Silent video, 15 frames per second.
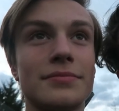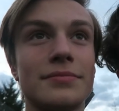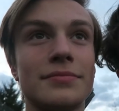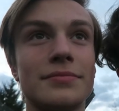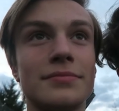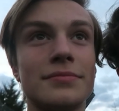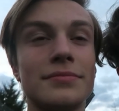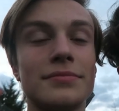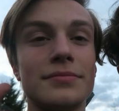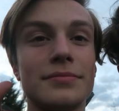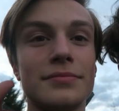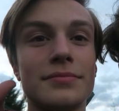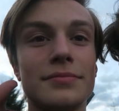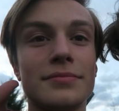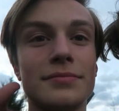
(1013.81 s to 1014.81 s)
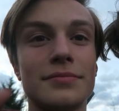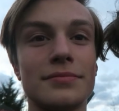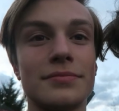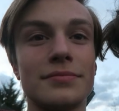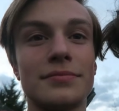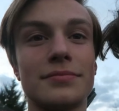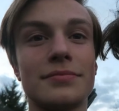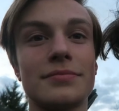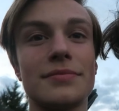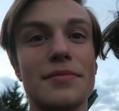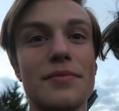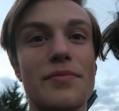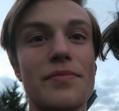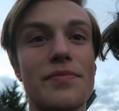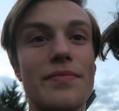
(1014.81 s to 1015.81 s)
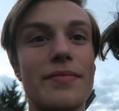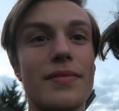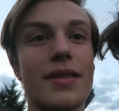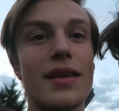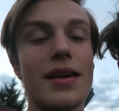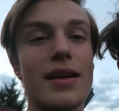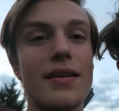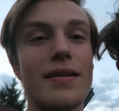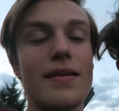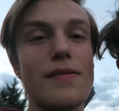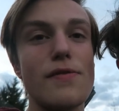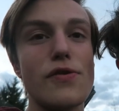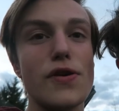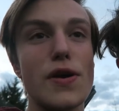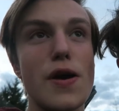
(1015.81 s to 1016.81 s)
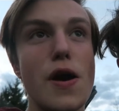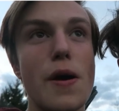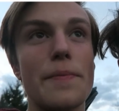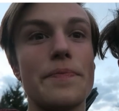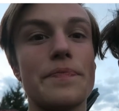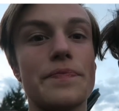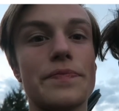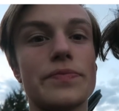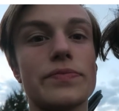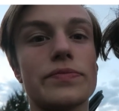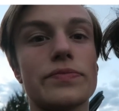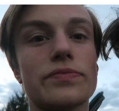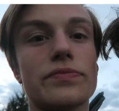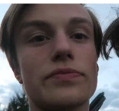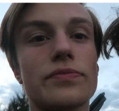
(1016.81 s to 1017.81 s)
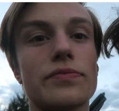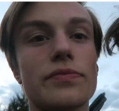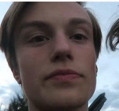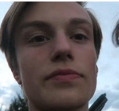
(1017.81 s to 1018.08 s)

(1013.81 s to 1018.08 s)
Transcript: (not speaking)